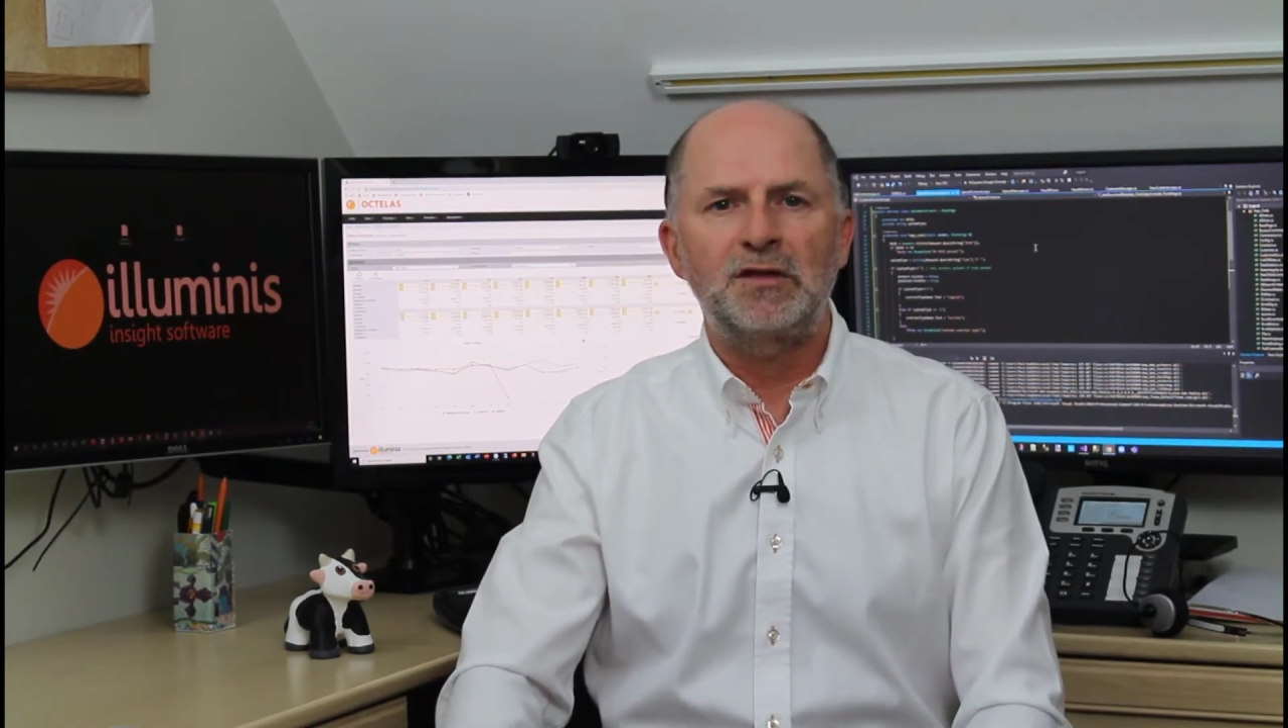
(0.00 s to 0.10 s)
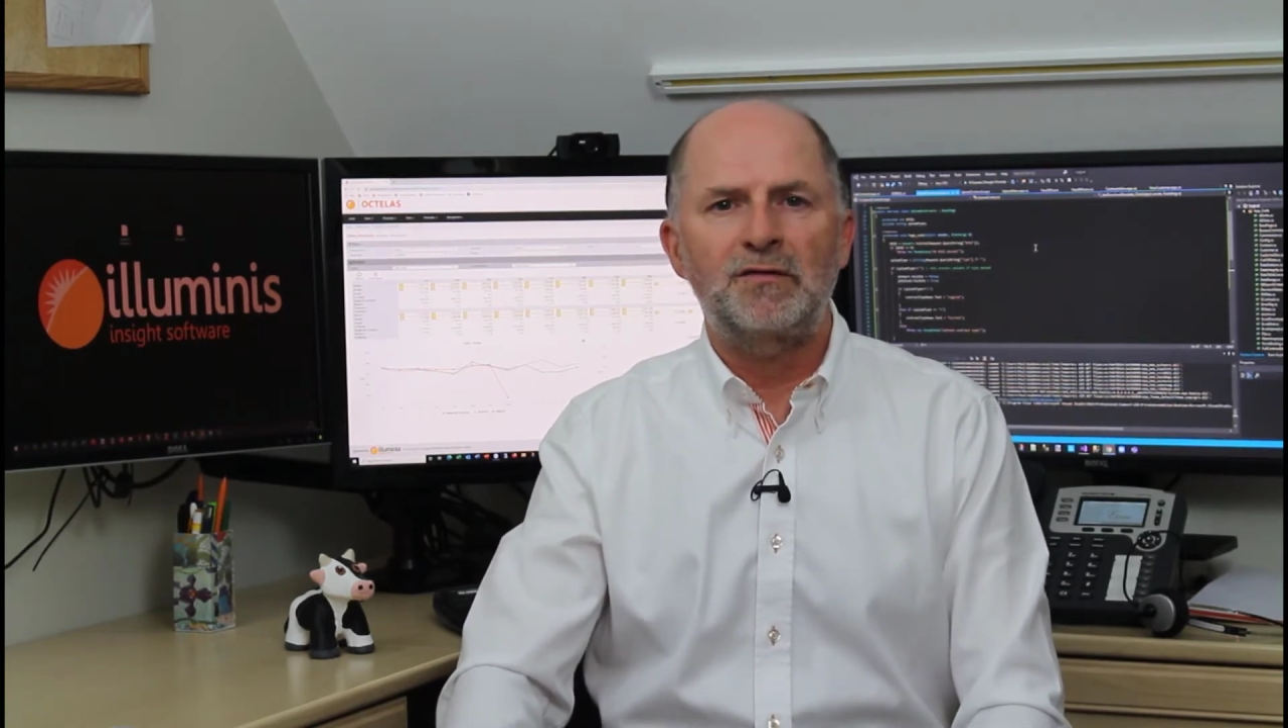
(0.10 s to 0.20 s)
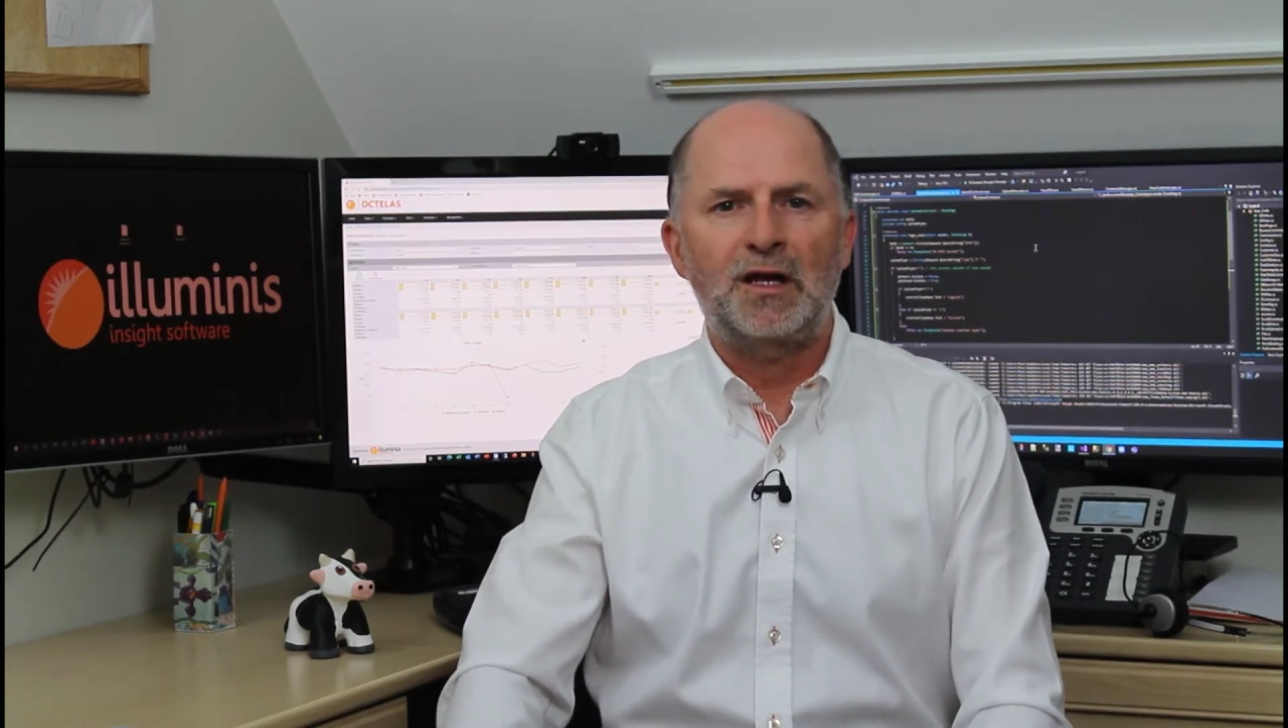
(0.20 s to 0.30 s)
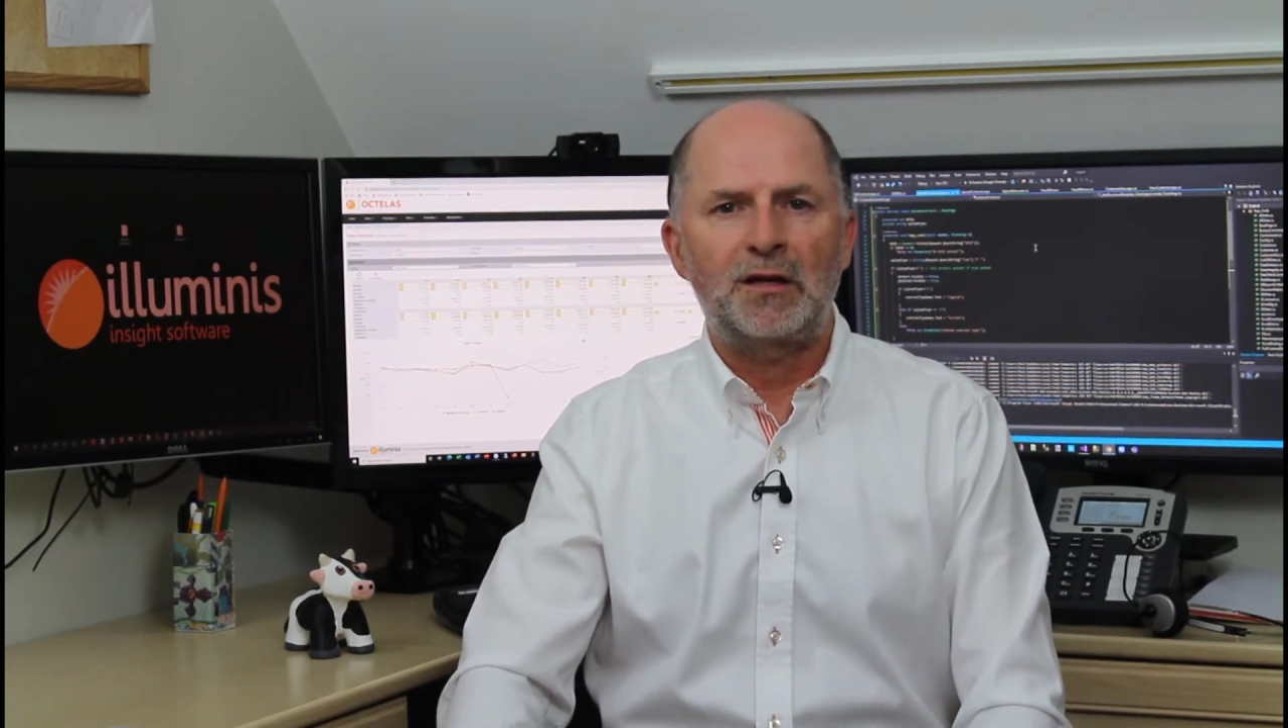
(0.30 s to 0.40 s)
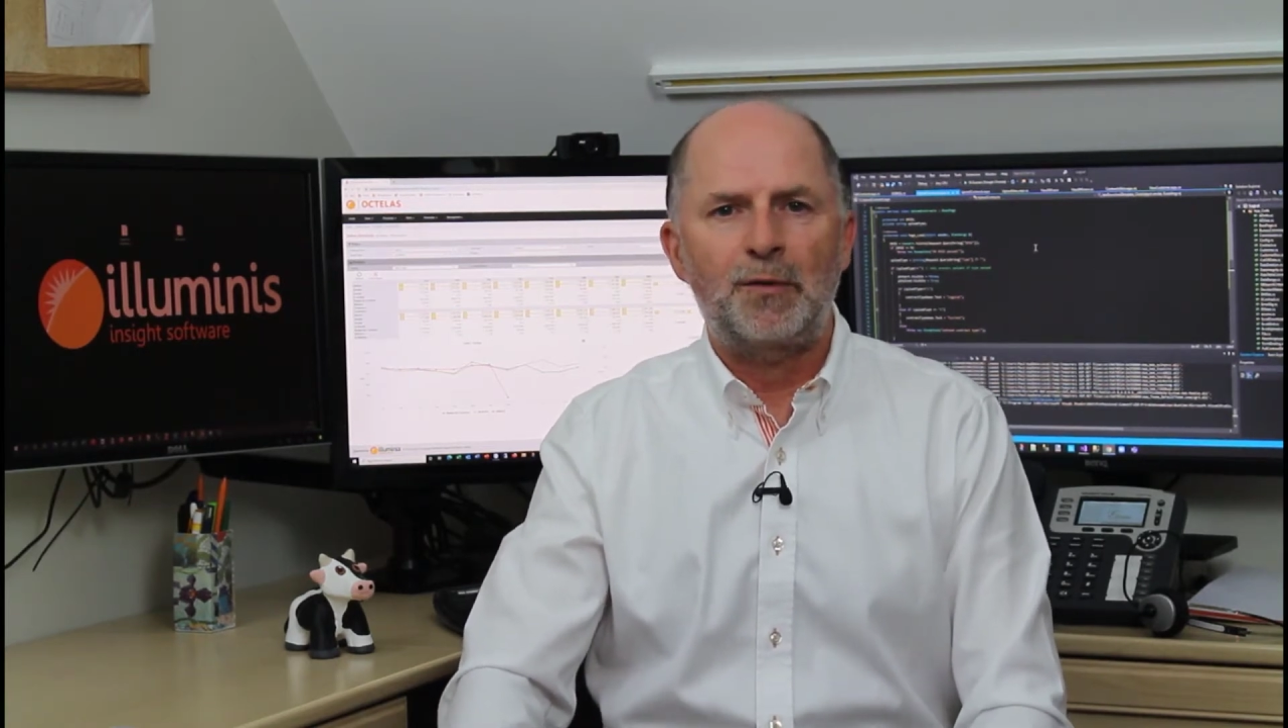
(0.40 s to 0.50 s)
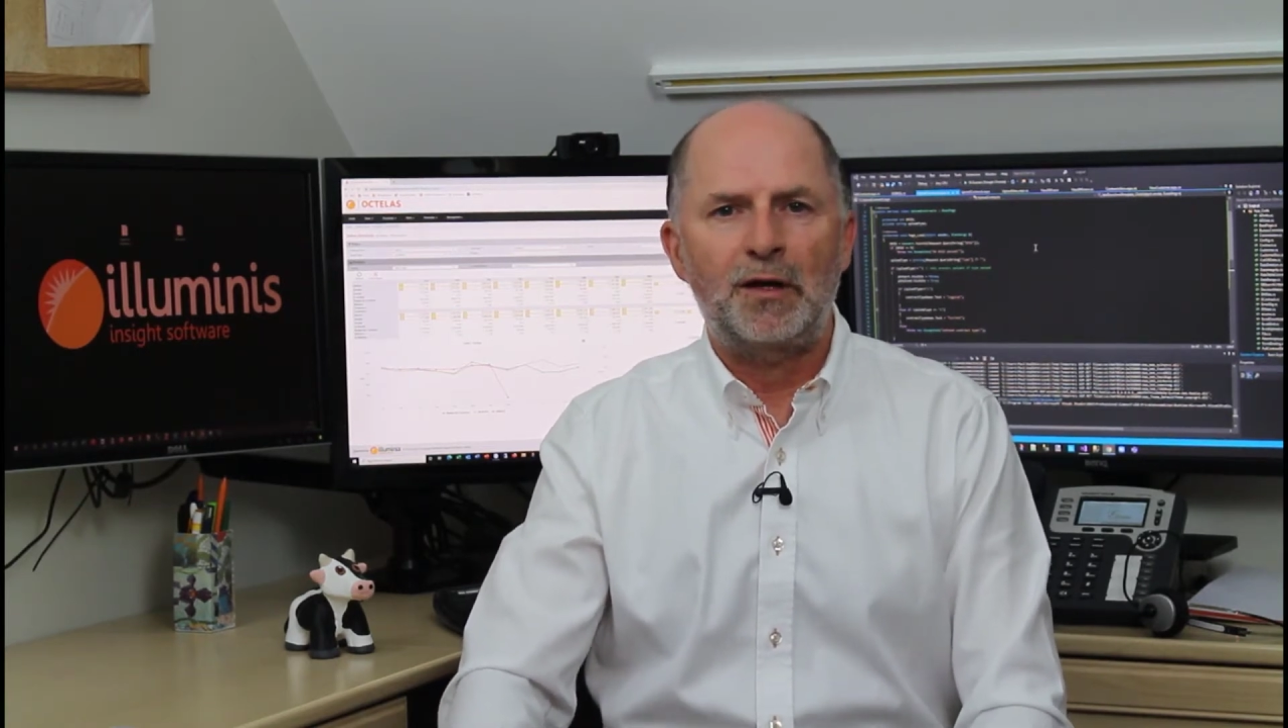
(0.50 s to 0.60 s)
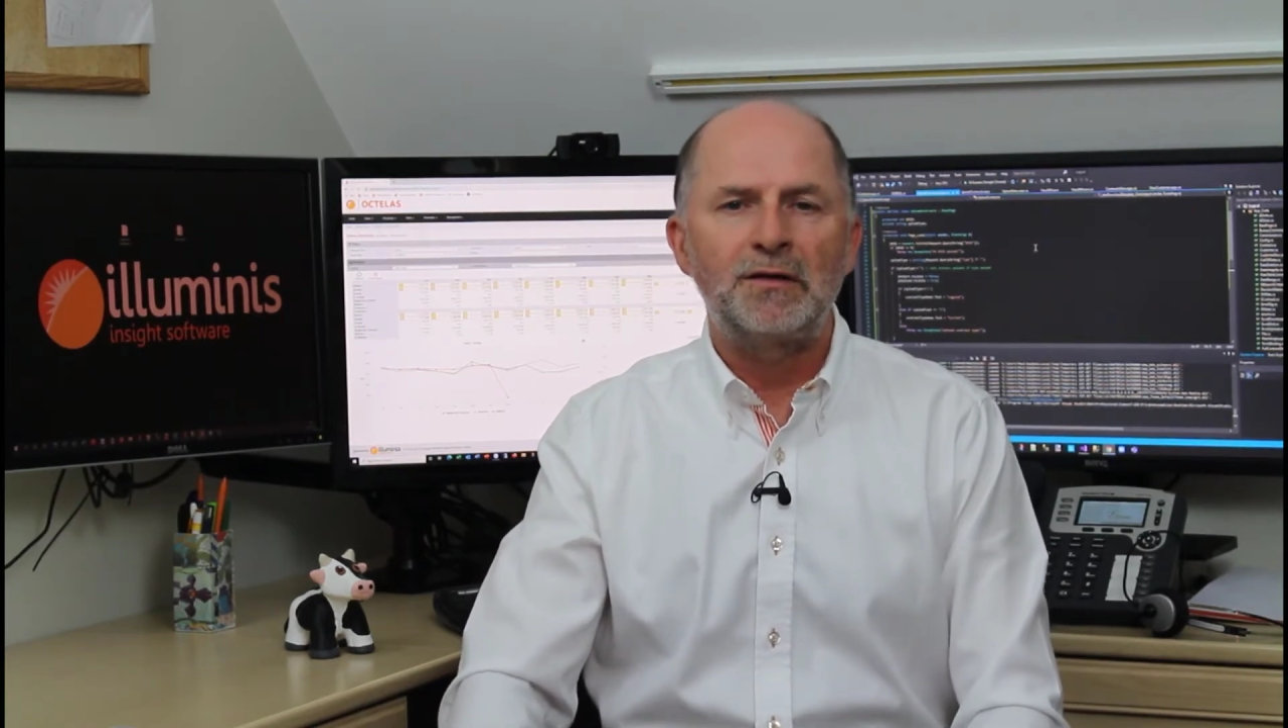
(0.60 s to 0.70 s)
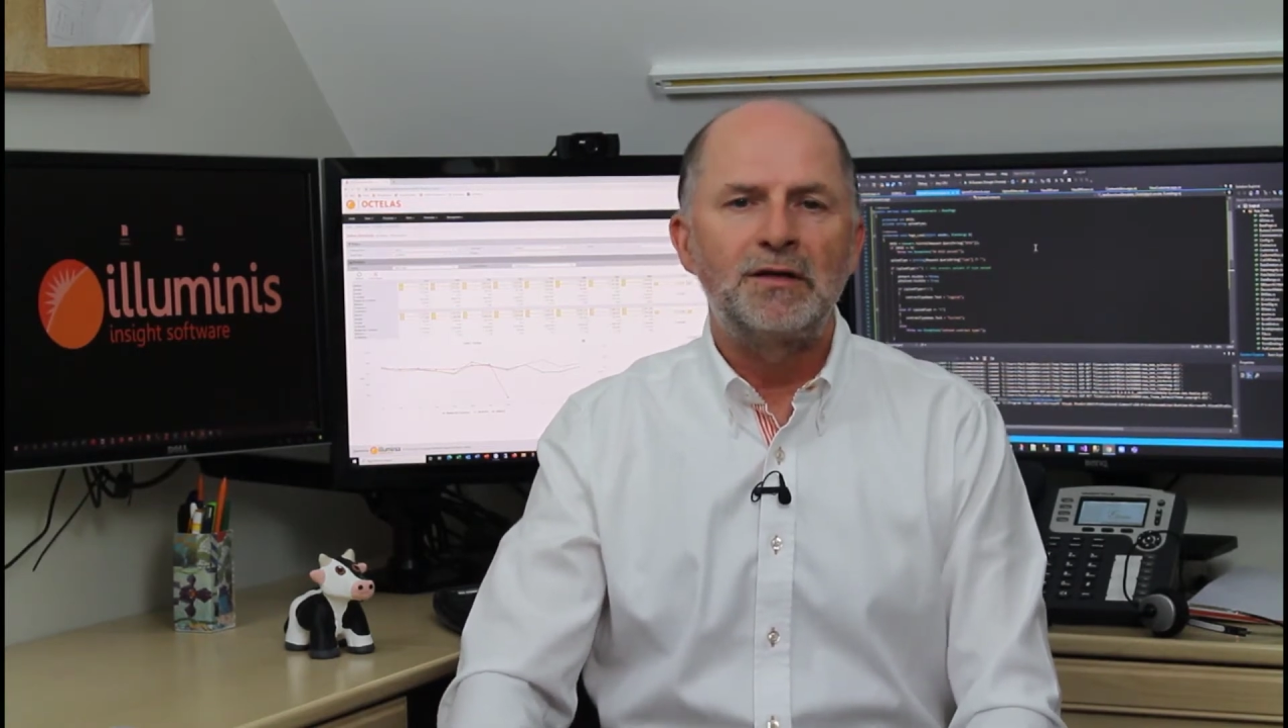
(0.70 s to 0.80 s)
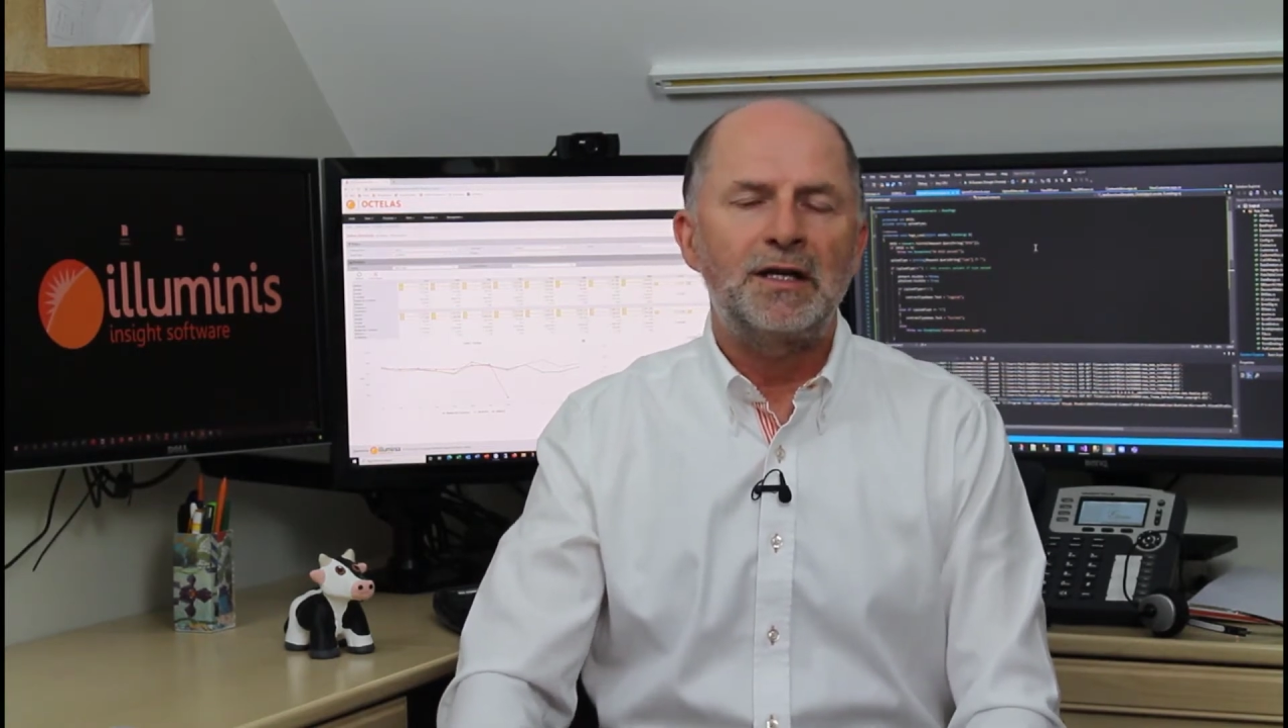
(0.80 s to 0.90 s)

developer